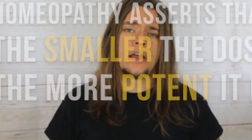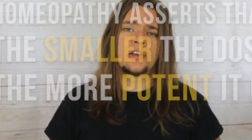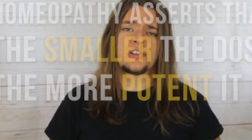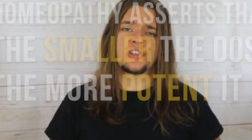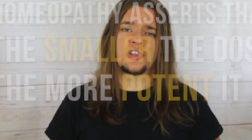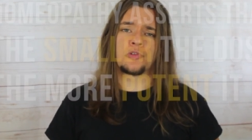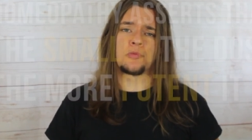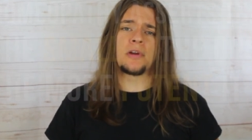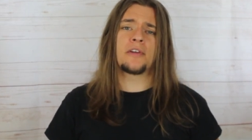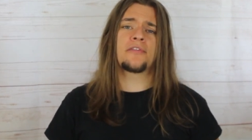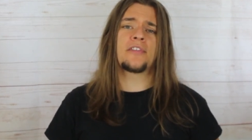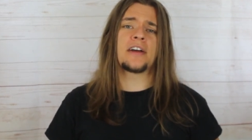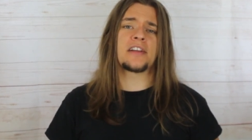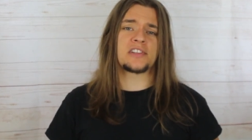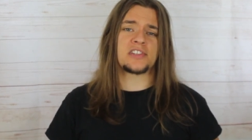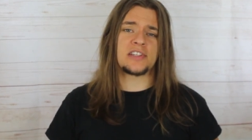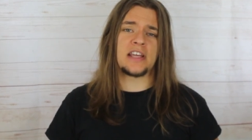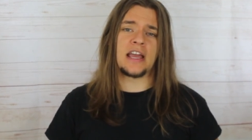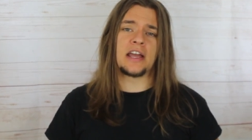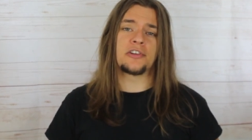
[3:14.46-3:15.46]
So with
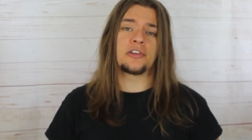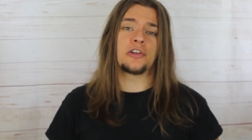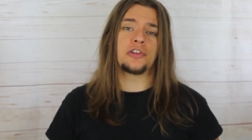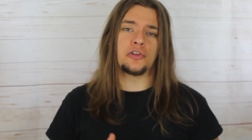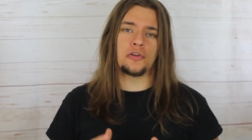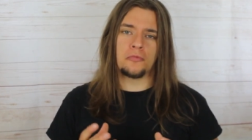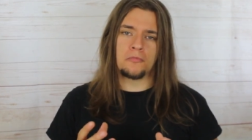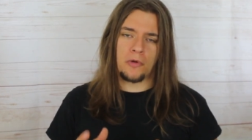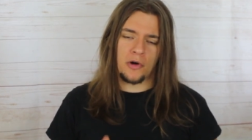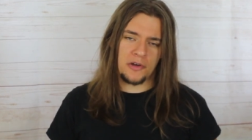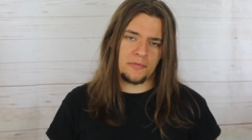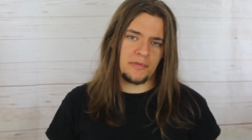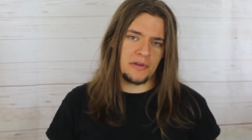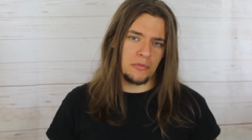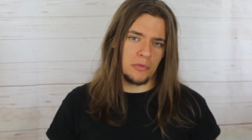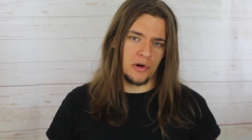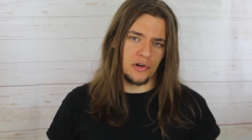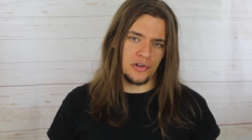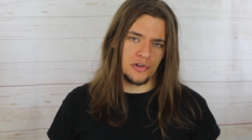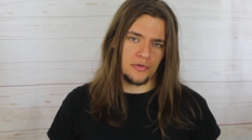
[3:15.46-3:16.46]
that said, you might be
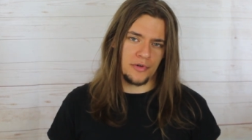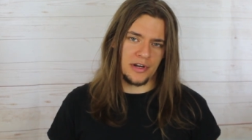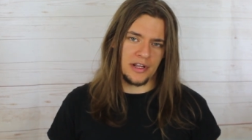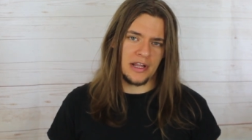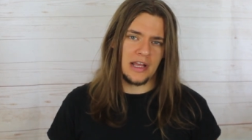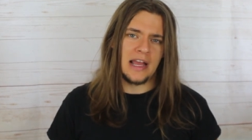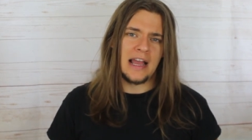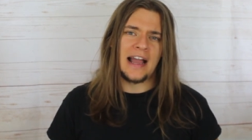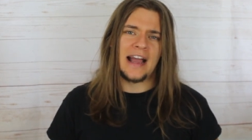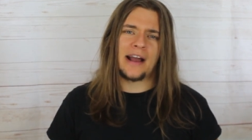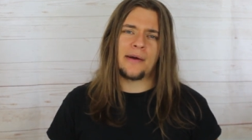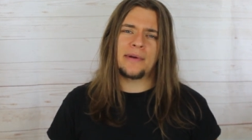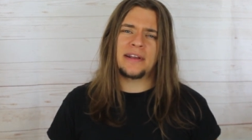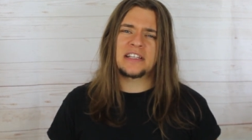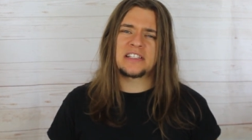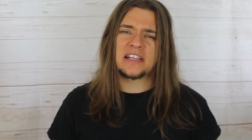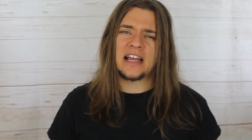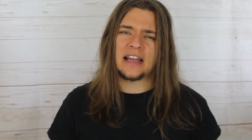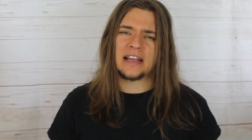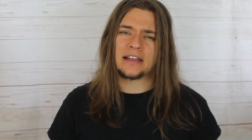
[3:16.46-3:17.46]
wondering, how
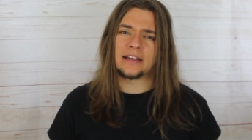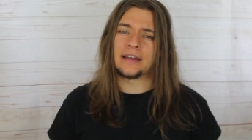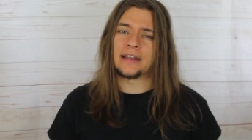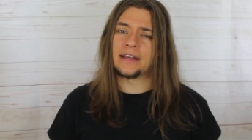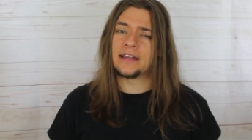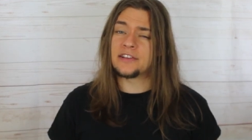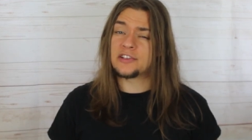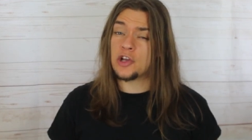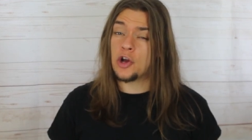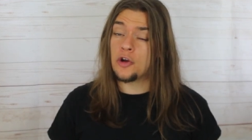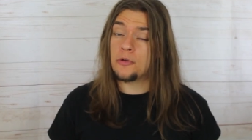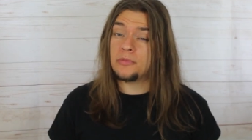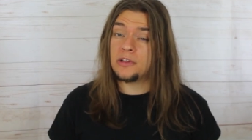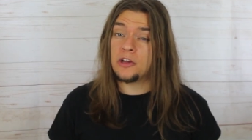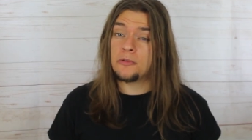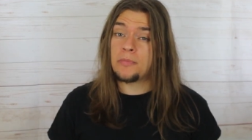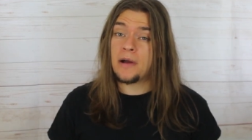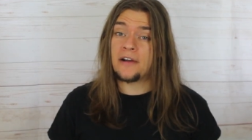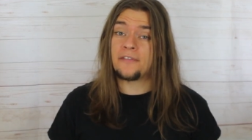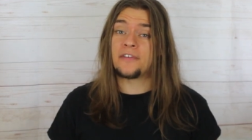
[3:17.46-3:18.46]
exactly is
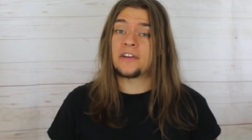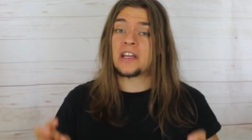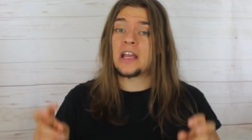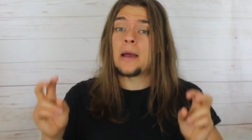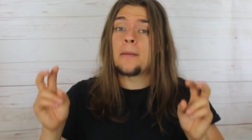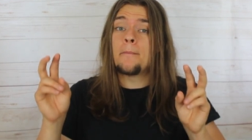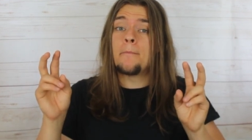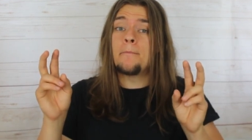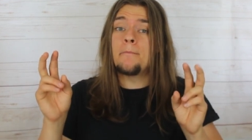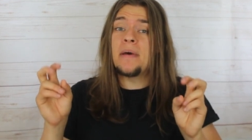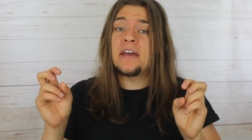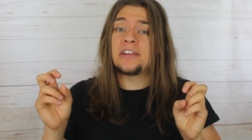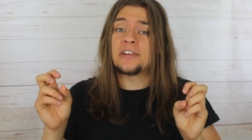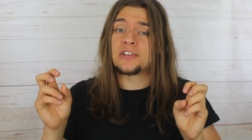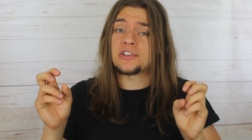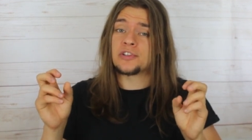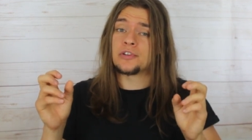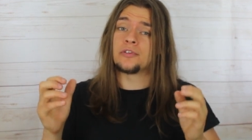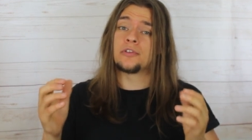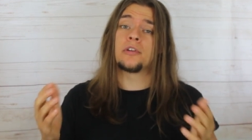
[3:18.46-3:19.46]
homeopathic
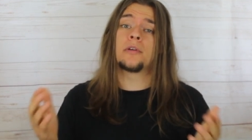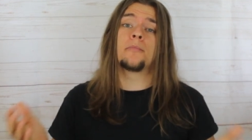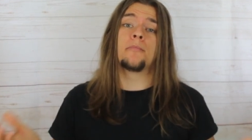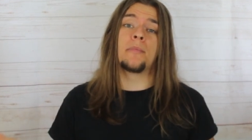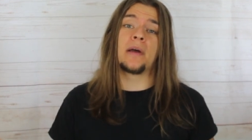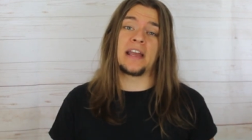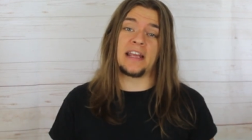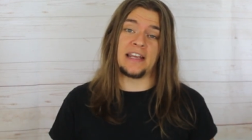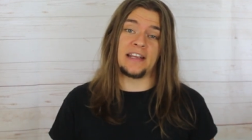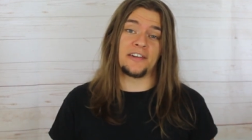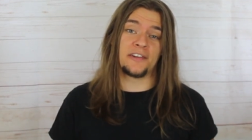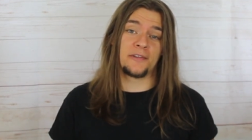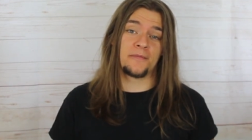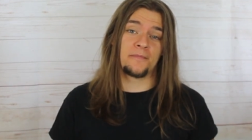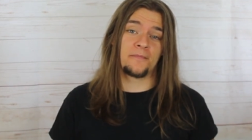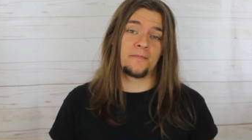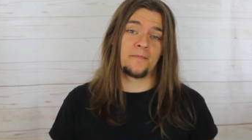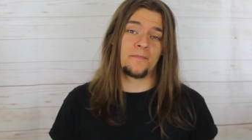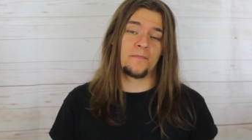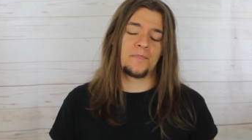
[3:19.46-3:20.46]
medicine made?
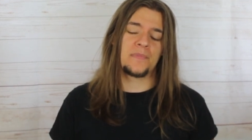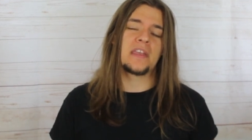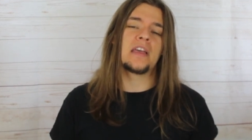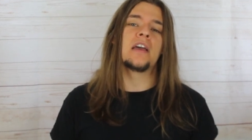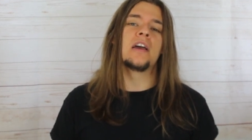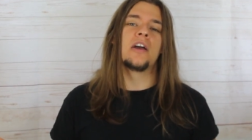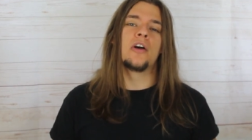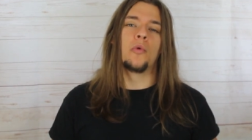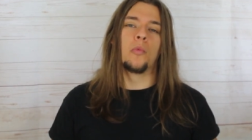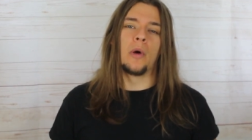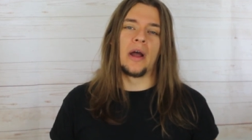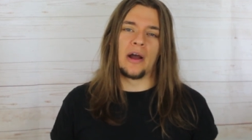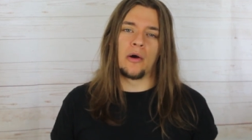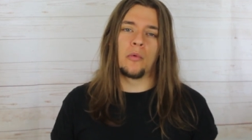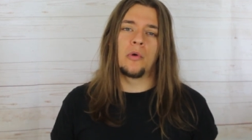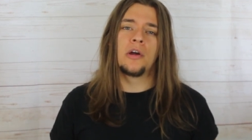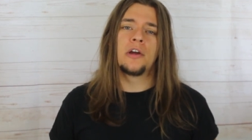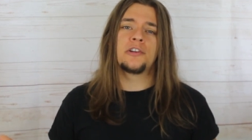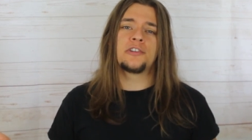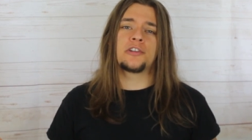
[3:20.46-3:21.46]

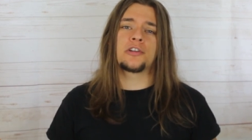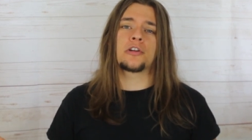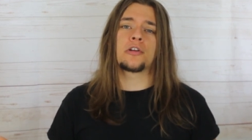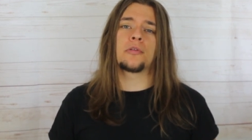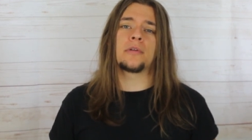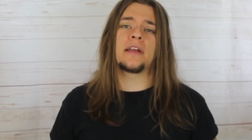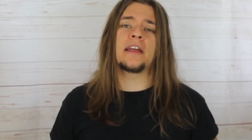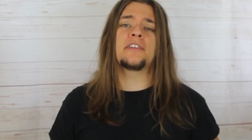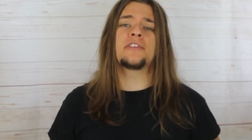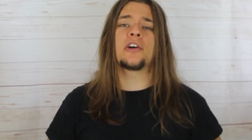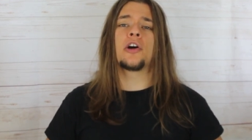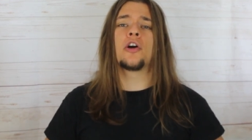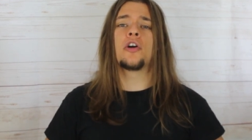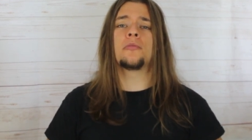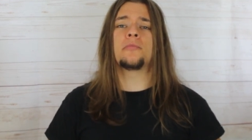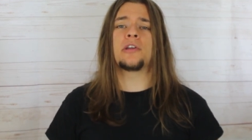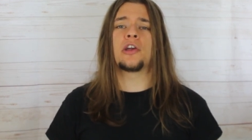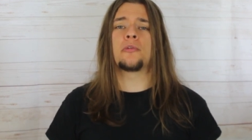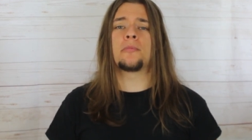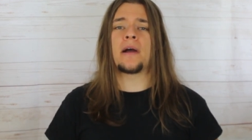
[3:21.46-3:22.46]
Well, to create a
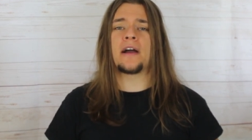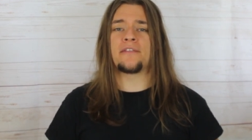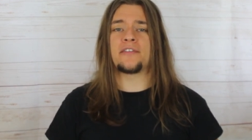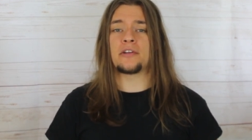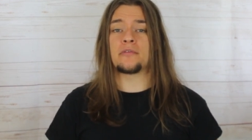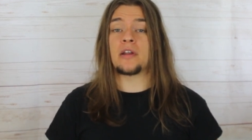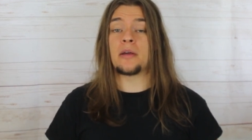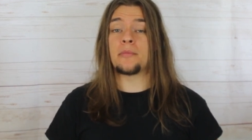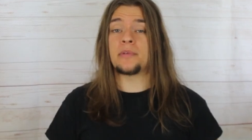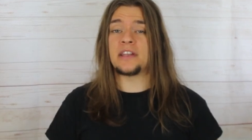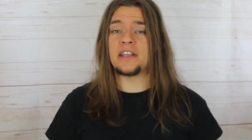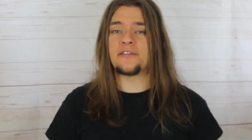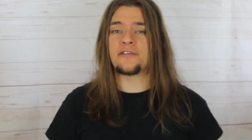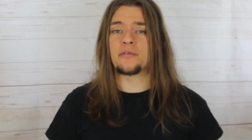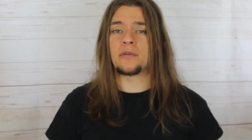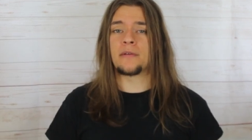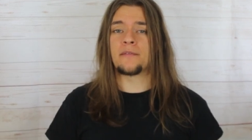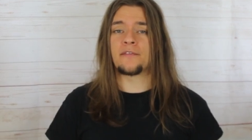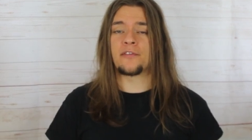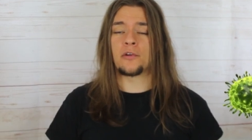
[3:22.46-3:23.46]
homeopathic remedy
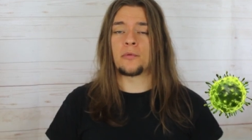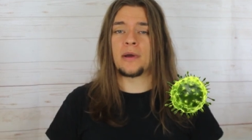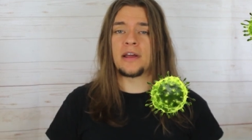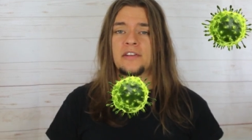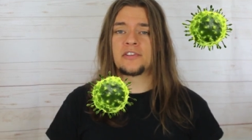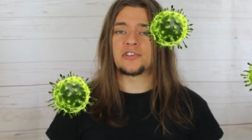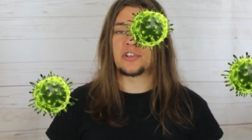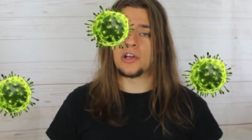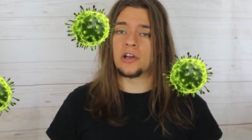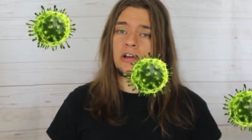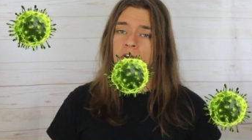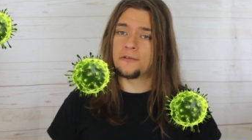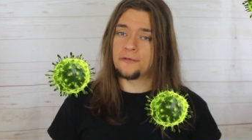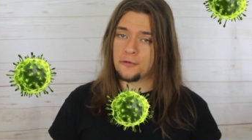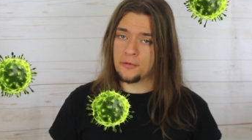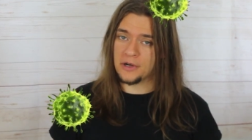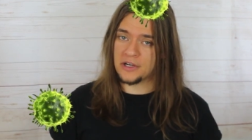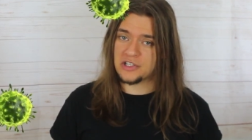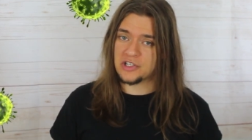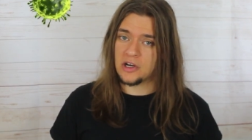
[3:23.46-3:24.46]
for influenza,
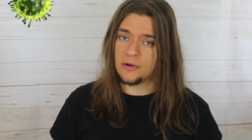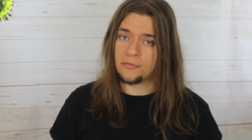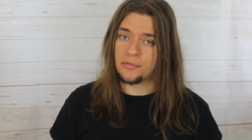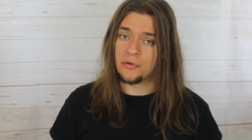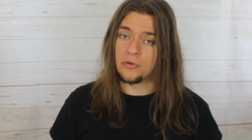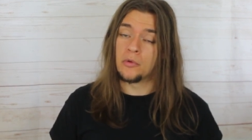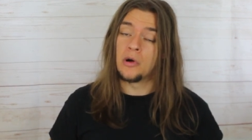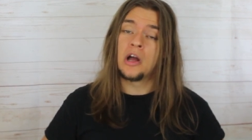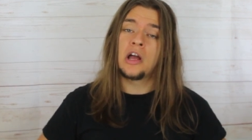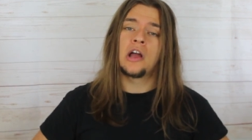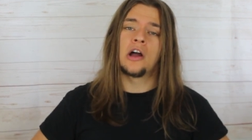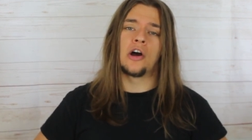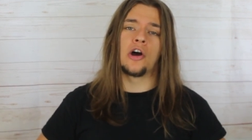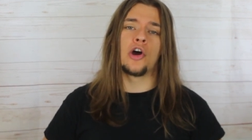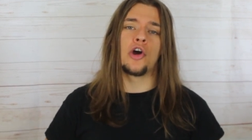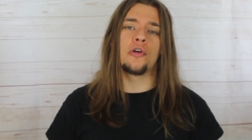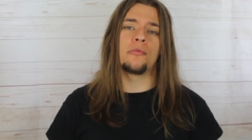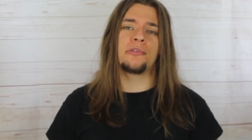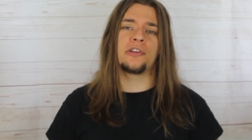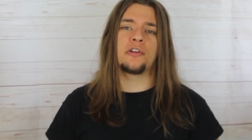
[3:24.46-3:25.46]
for example, a
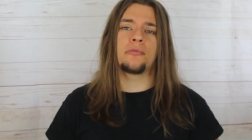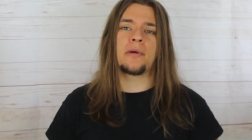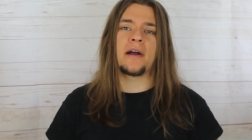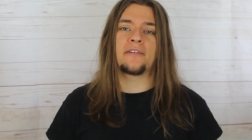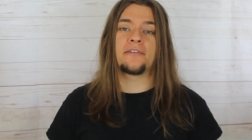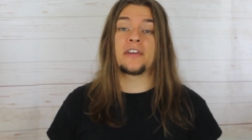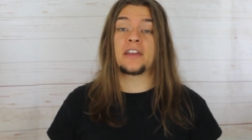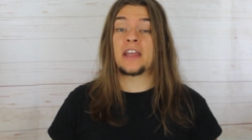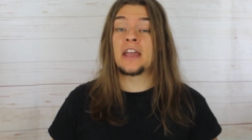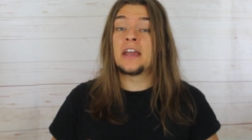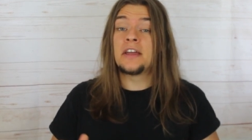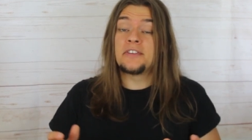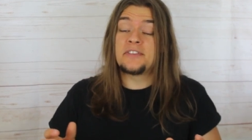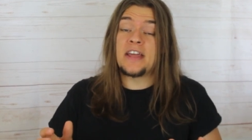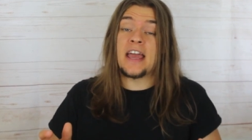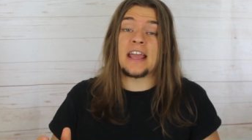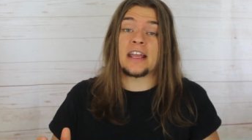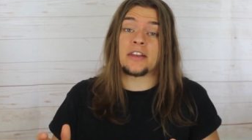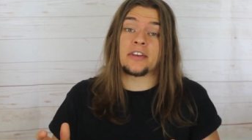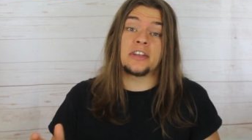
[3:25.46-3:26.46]
homeopathic
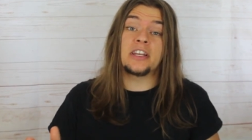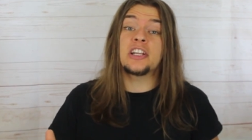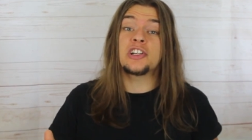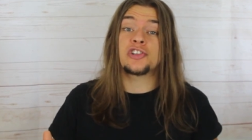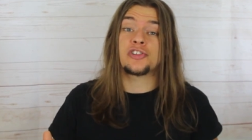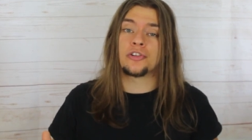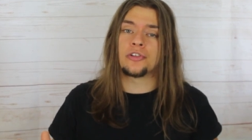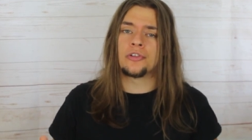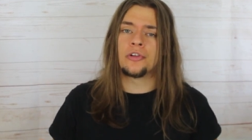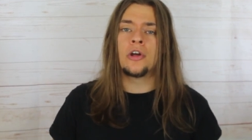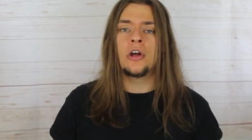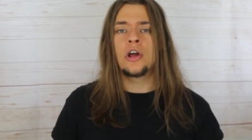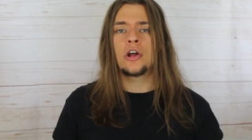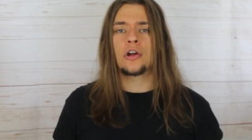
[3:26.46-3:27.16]
technician